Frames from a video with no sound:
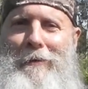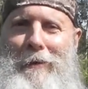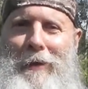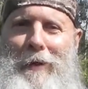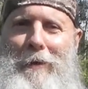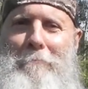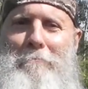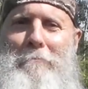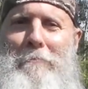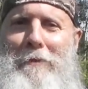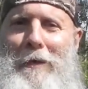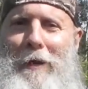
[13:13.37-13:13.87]

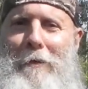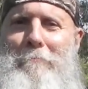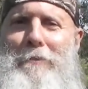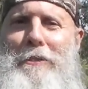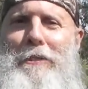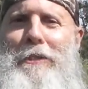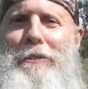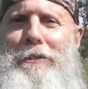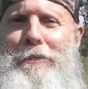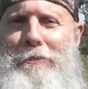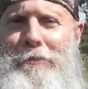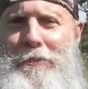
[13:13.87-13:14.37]
I'm, I'm
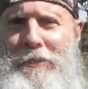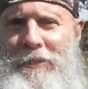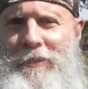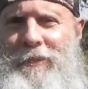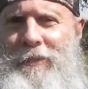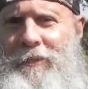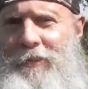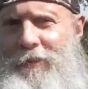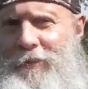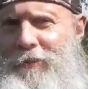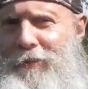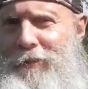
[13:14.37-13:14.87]
included
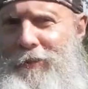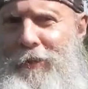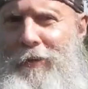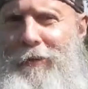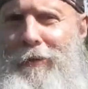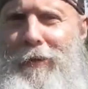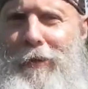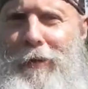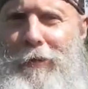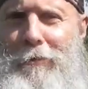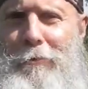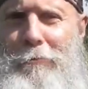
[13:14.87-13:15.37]
in this
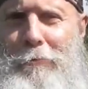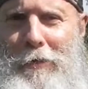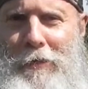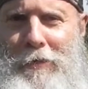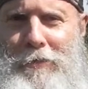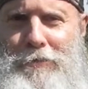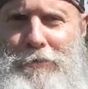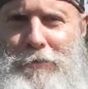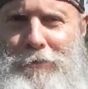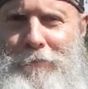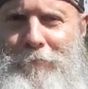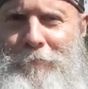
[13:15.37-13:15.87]

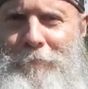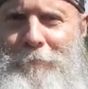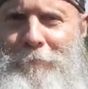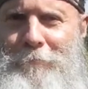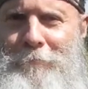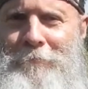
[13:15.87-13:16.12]
equation.